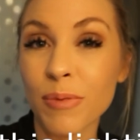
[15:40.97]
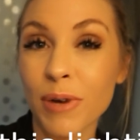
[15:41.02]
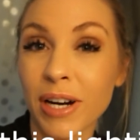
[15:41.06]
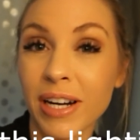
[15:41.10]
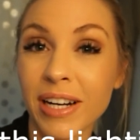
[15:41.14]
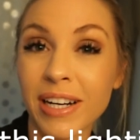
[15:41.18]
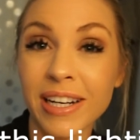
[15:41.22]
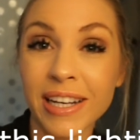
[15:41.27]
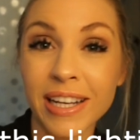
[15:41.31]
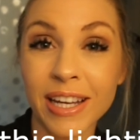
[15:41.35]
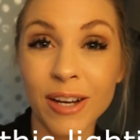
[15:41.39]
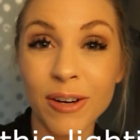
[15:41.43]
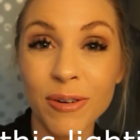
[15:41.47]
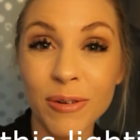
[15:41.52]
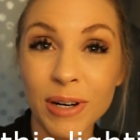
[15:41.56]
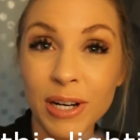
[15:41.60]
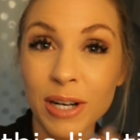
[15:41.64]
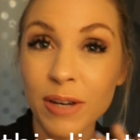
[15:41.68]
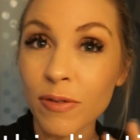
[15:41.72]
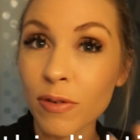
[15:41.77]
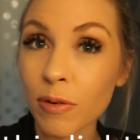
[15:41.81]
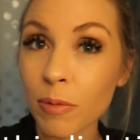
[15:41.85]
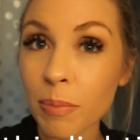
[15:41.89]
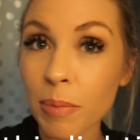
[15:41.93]
ready to get
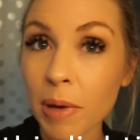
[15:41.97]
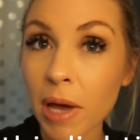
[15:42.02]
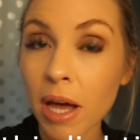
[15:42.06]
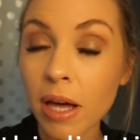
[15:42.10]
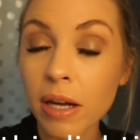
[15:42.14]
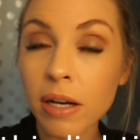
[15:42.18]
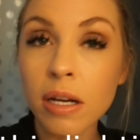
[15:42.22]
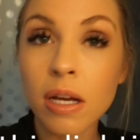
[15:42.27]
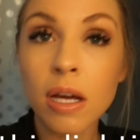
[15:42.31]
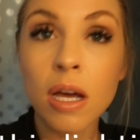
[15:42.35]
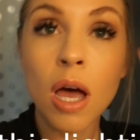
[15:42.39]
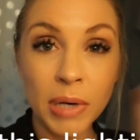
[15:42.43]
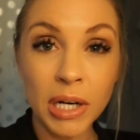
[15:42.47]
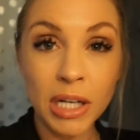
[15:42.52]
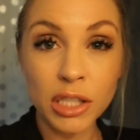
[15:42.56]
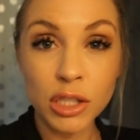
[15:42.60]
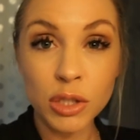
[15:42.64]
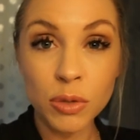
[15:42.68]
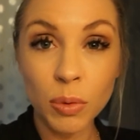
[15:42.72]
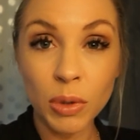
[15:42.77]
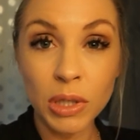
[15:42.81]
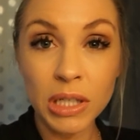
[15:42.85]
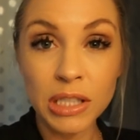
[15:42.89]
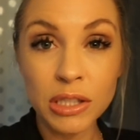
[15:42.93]
ready for bed. But I
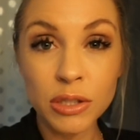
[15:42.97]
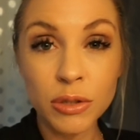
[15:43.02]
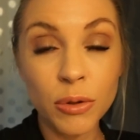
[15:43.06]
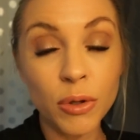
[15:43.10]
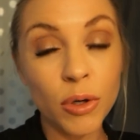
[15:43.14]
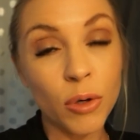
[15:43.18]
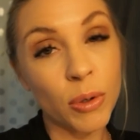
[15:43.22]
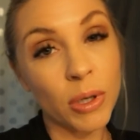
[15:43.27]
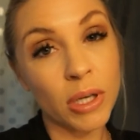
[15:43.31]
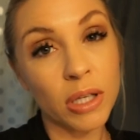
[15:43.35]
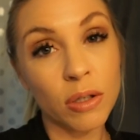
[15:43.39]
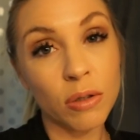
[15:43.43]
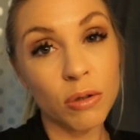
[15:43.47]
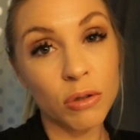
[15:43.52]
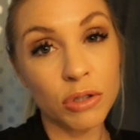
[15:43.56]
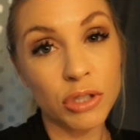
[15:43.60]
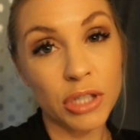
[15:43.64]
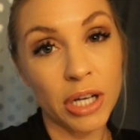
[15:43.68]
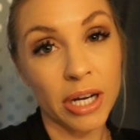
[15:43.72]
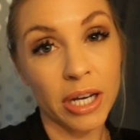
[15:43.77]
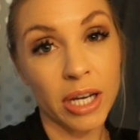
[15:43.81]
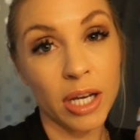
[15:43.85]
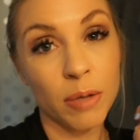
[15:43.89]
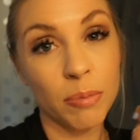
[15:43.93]
just wanted to do a quick little
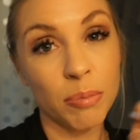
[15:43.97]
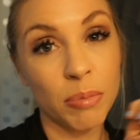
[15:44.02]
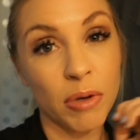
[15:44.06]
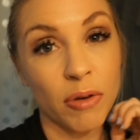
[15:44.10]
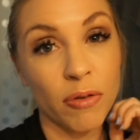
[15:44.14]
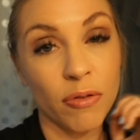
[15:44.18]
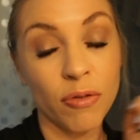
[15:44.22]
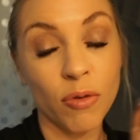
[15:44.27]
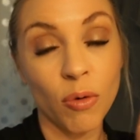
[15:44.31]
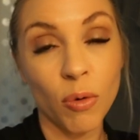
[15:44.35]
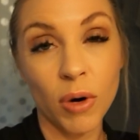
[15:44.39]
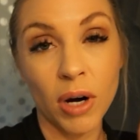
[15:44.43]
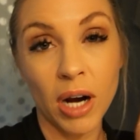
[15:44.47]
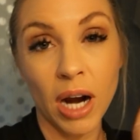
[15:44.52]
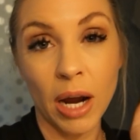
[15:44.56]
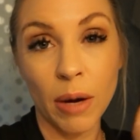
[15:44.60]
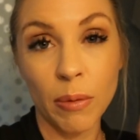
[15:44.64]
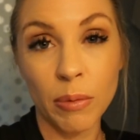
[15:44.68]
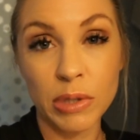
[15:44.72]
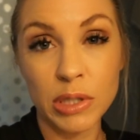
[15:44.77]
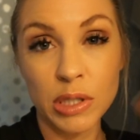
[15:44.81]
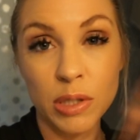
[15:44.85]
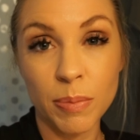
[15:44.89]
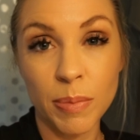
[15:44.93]
check-in before I
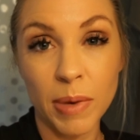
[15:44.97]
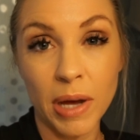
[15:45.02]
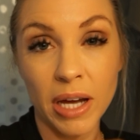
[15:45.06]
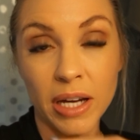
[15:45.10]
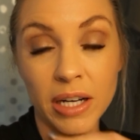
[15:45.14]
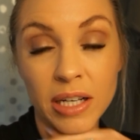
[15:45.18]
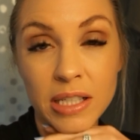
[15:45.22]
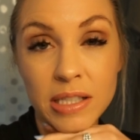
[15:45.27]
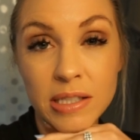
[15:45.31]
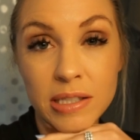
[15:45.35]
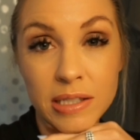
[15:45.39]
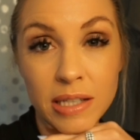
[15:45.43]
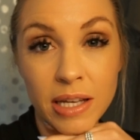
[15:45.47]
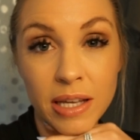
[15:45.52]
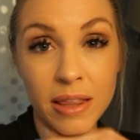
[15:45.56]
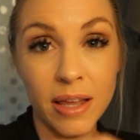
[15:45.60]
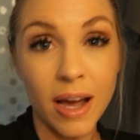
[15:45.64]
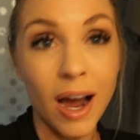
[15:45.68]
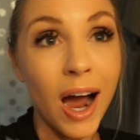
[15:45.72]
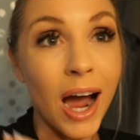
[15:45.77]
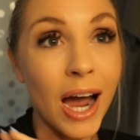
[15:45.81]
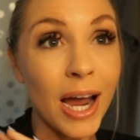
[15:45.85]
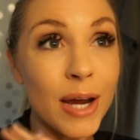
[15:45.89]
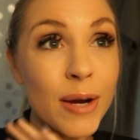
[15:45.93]
went to bed and say
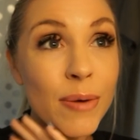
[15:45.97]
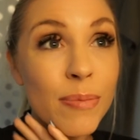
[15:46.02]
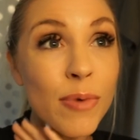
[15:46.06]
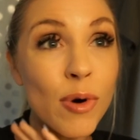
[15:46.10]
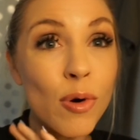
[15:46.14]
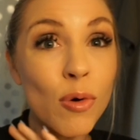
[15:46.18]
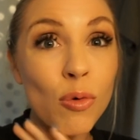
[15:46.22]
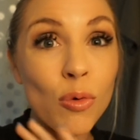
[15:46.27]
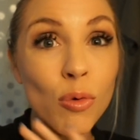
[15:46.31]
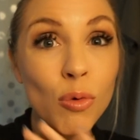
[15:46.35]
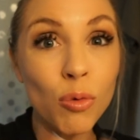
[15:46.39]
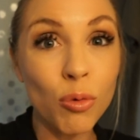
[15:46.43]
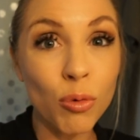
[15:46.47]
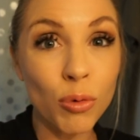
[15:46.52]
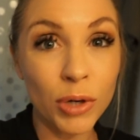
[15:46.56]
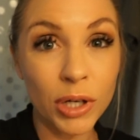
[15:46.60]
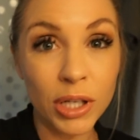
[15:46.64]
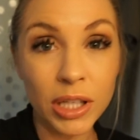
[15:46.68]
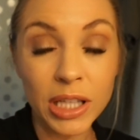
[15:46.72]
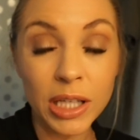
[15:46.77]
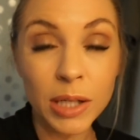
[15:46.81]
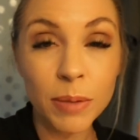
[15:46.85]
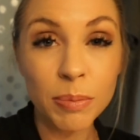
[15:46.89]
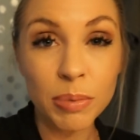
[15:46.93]
that I am
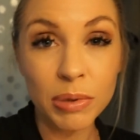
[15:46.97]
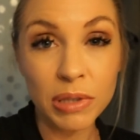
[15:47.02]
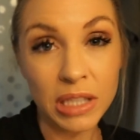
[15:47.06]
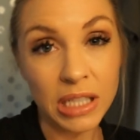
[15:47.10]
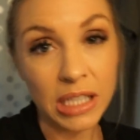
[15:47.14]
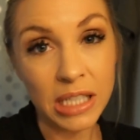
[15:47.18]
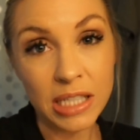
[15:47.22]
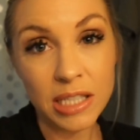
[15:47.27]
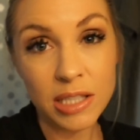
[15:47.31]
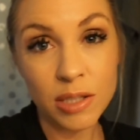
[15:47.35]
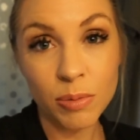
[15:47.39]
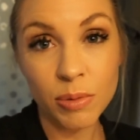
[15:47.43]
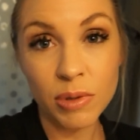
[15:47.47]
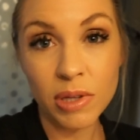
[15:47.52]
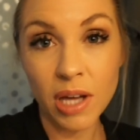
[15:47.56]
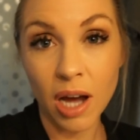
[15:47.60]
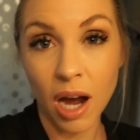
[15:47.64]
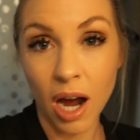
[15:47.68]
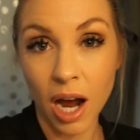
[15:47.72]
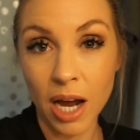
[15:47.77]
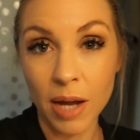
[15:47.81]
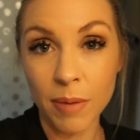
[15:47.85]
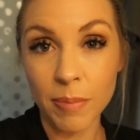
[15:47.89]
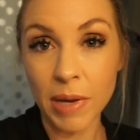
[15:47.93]
really pleased with
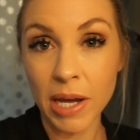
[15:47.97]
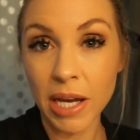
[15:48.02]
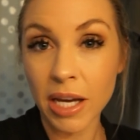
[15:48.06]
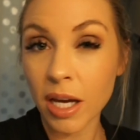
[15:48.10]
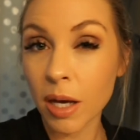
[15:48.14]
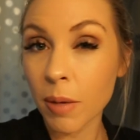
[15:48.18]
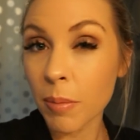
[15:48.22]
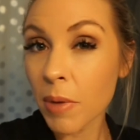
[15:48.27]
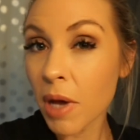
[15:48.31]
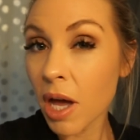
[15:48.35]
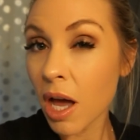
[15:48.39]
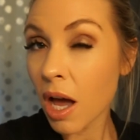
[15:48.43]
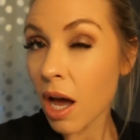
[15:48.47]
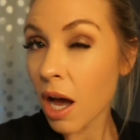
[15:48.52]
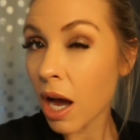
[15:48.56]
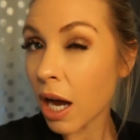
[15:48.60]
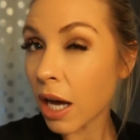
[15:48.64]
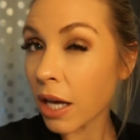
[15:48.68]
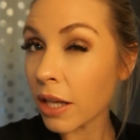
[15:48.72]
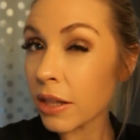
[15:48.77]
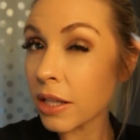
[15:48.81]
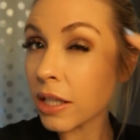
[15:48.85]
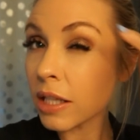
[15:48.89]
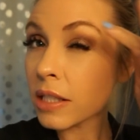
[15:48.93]
the eye makeup.
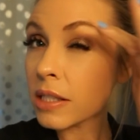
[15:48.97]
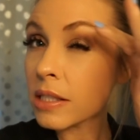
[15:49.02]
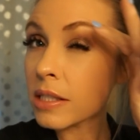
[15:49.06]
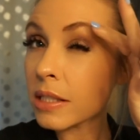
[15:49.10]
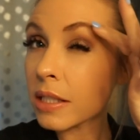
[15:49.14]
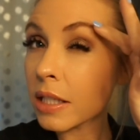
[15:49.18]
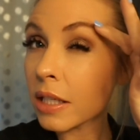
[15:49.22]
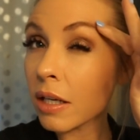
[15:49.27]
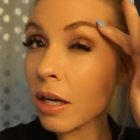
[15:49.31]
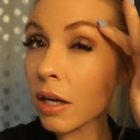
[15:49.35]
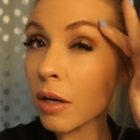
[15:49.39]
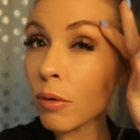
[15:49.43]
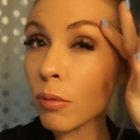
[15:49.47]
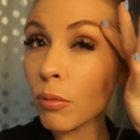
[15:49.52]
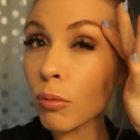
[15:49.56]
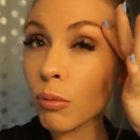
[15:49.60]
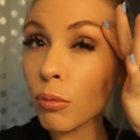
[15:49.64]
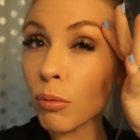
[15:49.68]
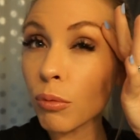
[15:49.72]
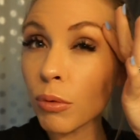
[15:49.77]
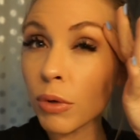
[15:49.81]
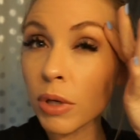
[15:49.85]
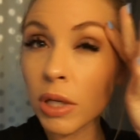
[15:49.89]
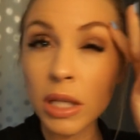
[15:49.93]
I think it stayed
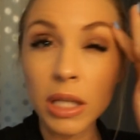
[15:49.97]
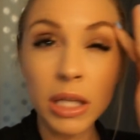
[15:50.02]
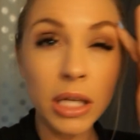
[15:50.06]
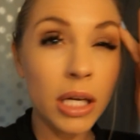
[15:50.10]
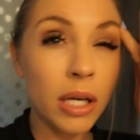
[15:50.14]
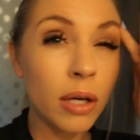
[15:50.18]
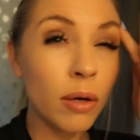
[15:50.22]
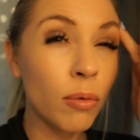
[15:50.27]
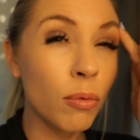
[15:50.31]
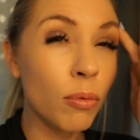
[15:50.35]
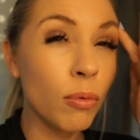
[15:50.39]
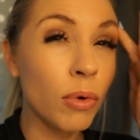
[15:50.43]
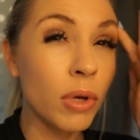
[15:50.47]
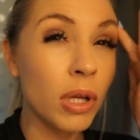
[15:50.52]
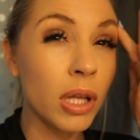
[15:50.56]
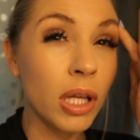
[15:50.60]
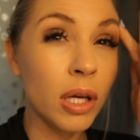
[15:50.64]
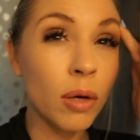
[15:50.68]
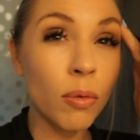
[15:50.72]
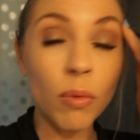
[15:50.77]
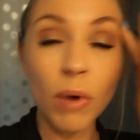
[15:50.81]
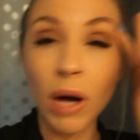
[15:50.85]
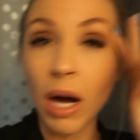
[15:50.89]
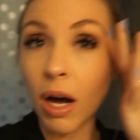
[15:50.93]
on really,
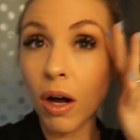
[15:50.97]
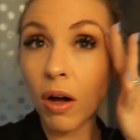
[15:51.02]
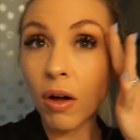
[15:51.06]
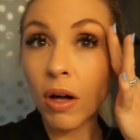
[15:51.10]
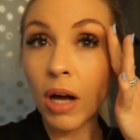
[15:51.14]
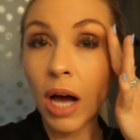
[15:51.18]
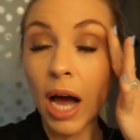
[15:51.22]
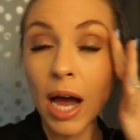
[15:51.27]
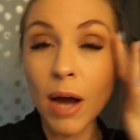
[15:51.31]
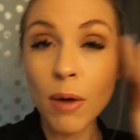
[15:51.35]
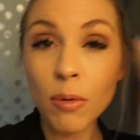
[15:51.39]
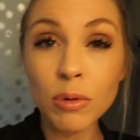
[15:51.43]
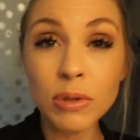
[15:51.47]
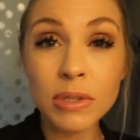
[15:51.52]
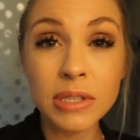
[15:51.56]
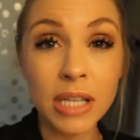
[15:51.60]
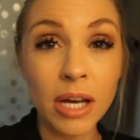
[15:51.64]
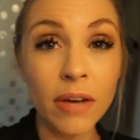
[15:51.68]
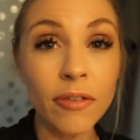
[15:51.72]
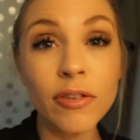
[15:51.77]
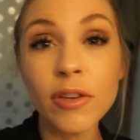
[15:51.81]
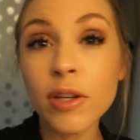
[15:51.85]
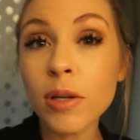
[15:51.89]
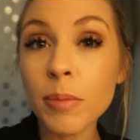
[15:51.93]
really well. I will
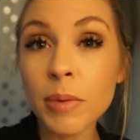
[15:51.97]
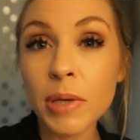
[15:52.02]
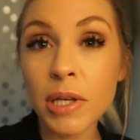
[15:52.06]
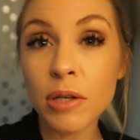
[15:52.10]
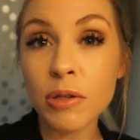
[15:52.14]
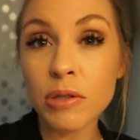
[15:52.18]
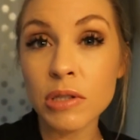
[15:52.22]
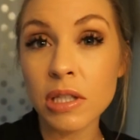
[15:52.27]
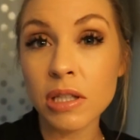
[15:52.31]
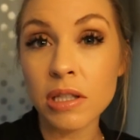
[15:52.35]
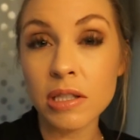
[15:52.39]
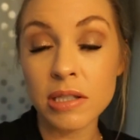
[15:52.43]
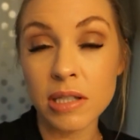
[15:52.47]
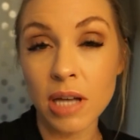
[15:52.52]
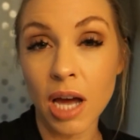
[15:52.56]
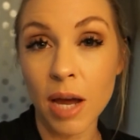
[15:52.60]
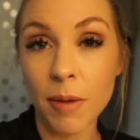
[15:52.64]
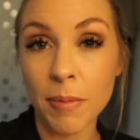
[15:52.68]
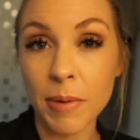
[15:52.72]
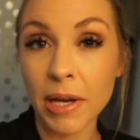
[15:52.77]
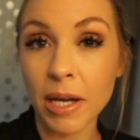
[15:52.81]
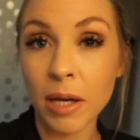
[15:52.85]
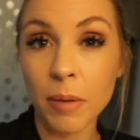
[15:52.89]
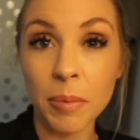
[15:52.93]
definitely be using this
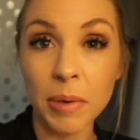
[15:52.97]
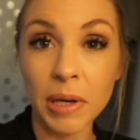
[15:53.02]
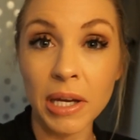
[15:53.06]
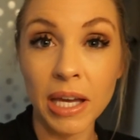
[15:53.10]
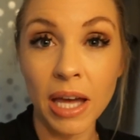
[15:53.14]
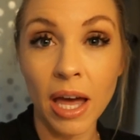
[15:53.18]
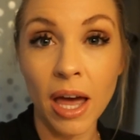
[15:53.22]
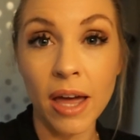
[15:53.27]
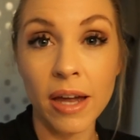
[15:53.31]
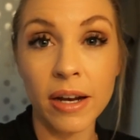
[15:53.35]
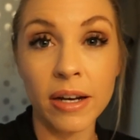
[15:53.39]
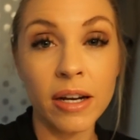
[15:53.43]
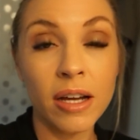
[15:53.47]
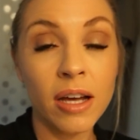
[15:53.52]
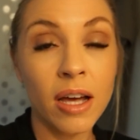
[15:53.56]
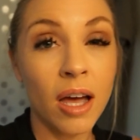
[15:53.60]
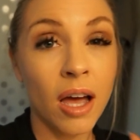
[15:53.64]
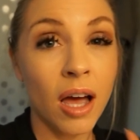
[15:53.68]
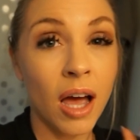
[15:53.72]
eye makeup again.